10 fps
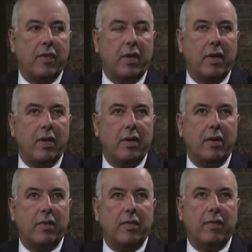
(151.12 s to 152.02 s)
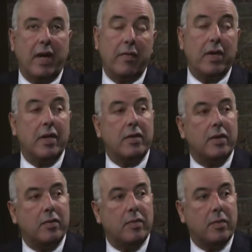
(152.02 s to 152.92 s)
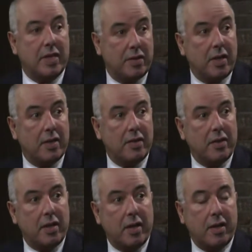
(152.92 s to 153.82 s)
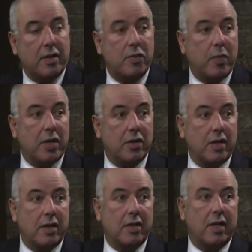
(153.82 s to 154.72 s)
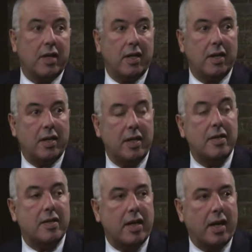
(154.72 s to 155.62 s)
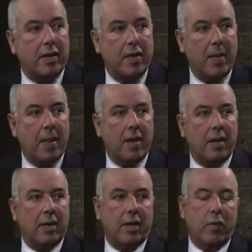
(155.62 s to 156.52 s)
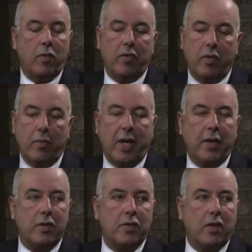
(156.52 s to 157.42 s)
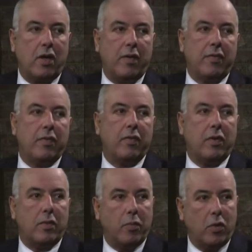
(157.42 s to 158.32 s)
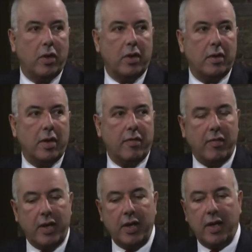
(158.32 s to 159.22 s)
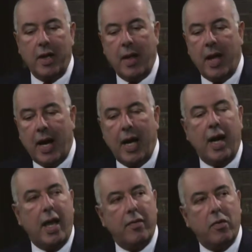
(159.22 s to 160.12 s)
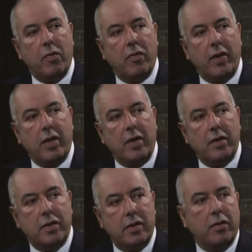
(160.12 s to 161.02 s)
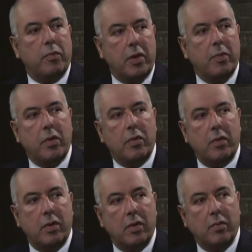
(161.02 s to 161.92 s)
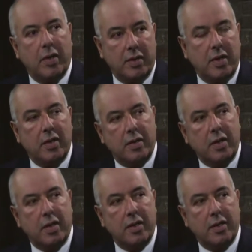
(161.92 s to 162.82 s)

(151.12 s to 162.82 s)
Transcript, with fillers: uh, Brazilians in the area, especially in the east side. They work for Microsoft, for Boeing. They are very high level, very skilled people, Brazilians here in